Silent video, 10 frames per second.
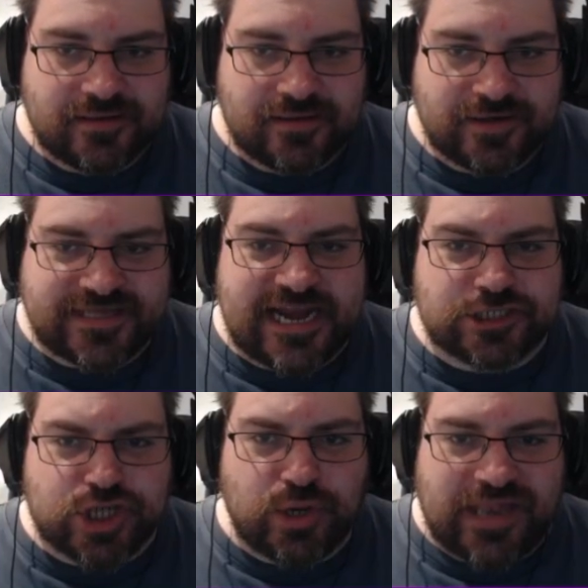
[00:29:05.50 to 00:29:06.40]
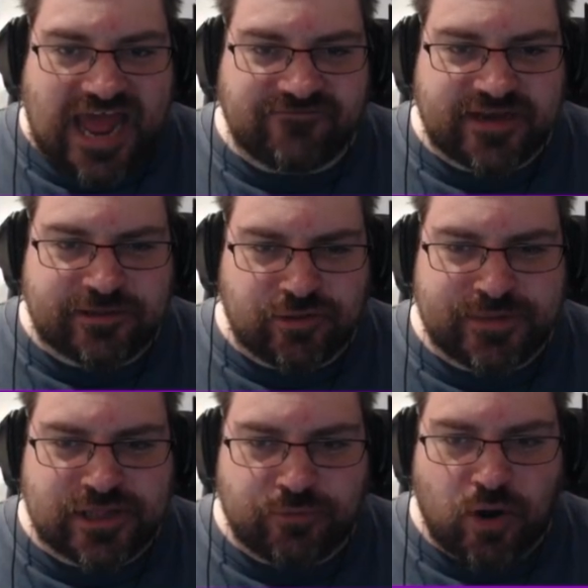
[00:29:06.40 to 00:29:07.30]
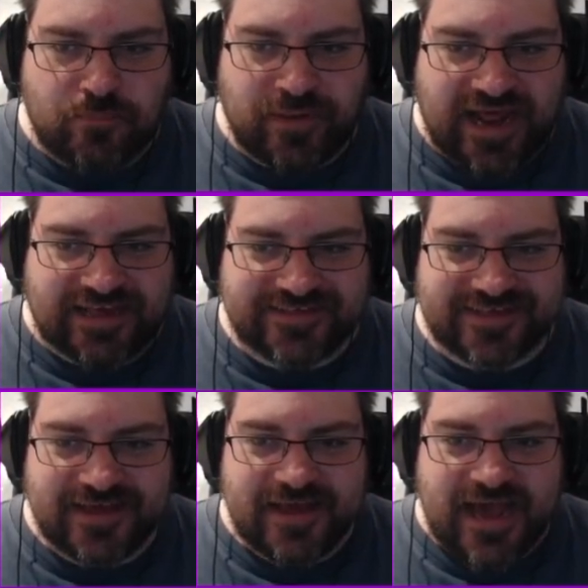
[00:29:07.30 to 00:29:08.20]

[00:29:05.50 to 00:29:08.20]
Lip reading: Because then I just go left and it took me to the wrong place.